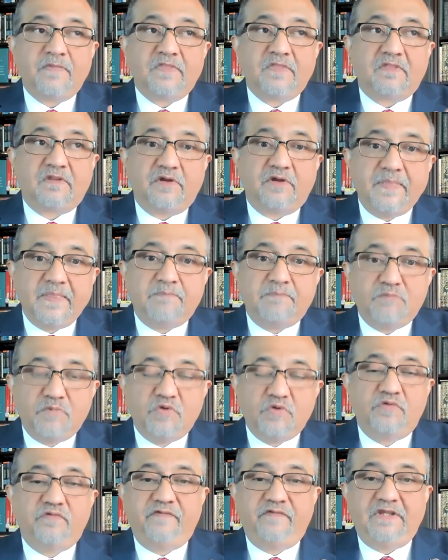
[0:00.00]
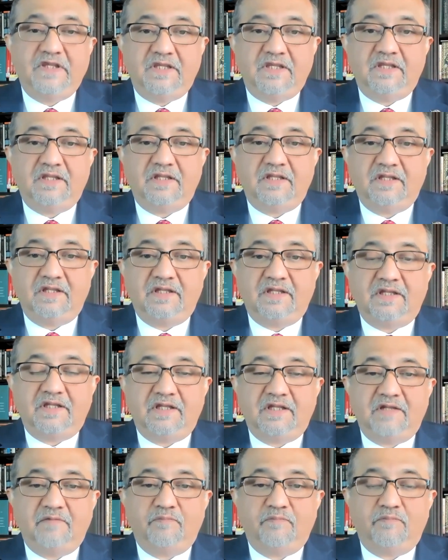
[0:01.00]
So in the movie,
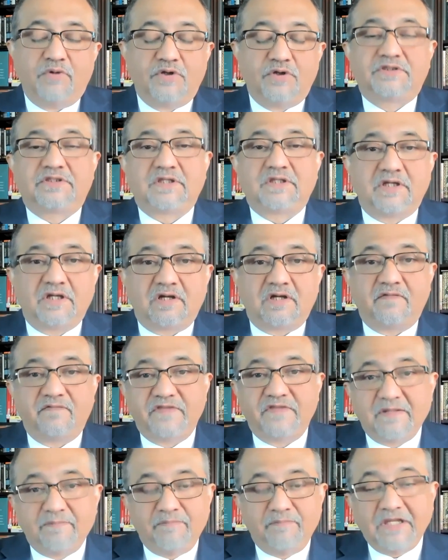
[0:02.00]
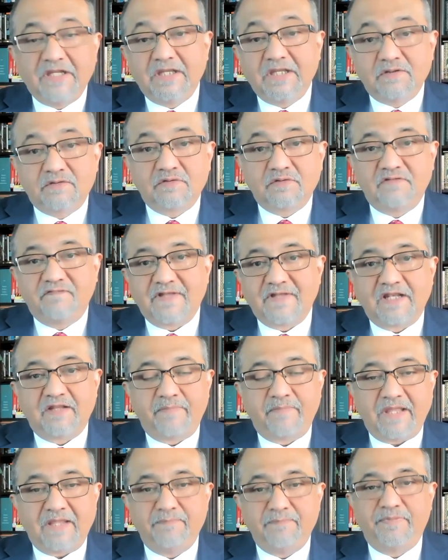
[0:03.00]
uh, both of them begin to
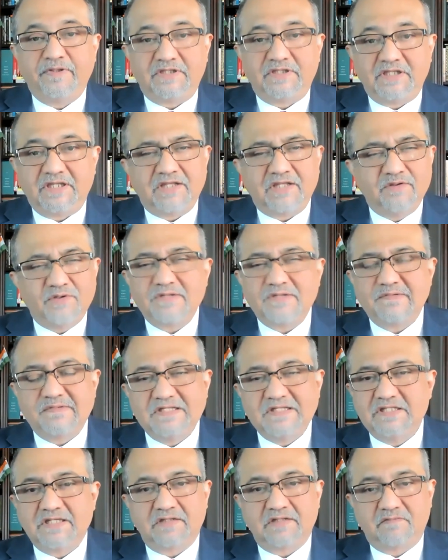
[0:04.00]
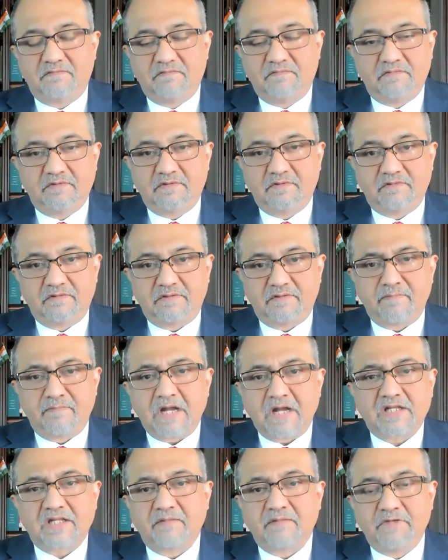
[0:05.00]
develop empathy, and you can see that uh,
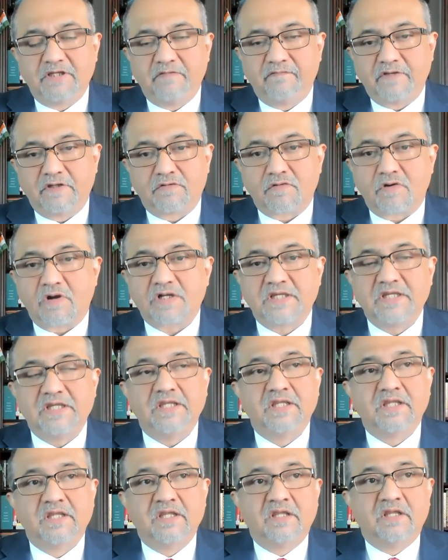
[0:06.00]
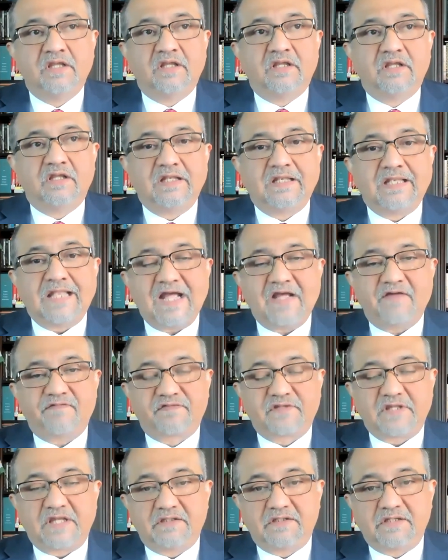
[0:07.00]
remarkably when Rocky
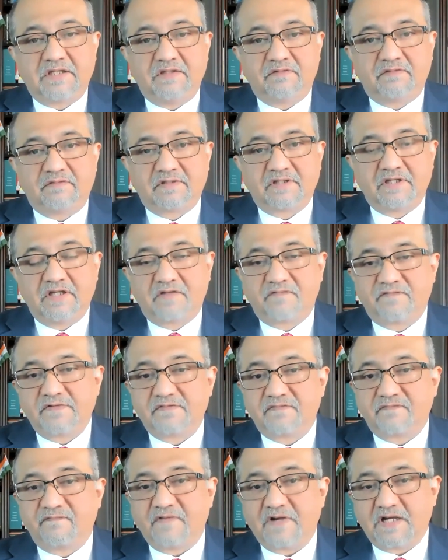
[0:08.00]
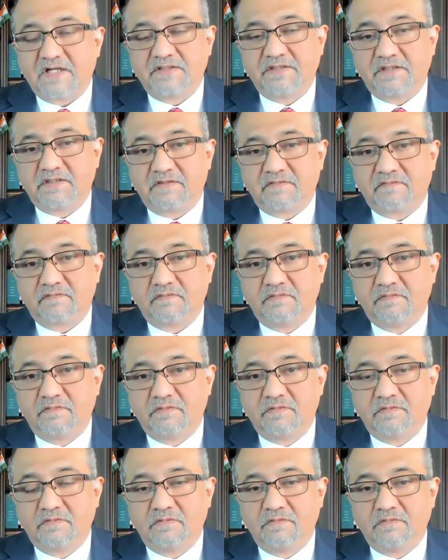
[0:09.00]
laughs at his girlfriend's father,
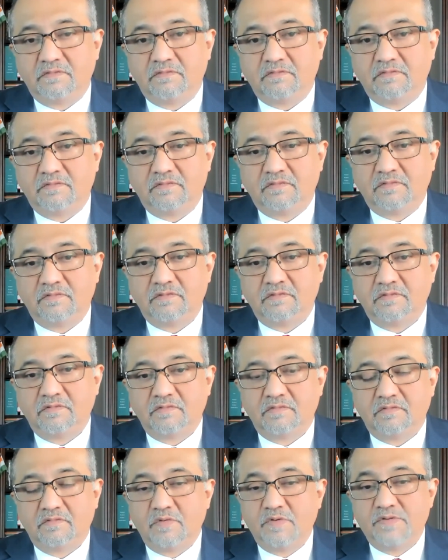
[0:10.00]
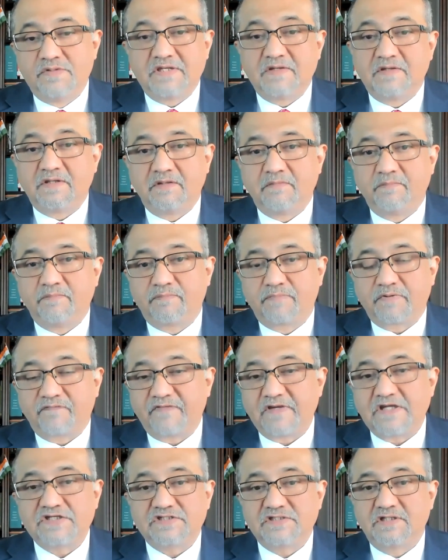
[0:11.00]
who who is a
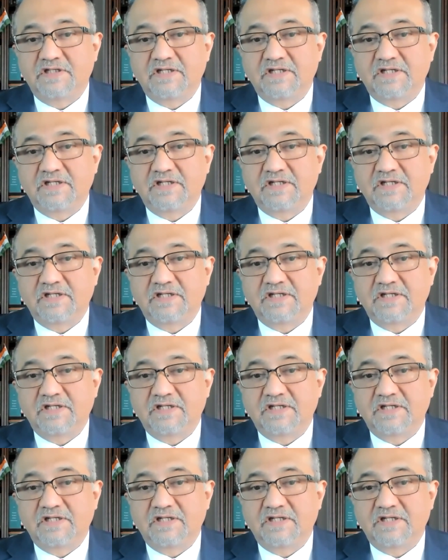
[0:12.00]
professional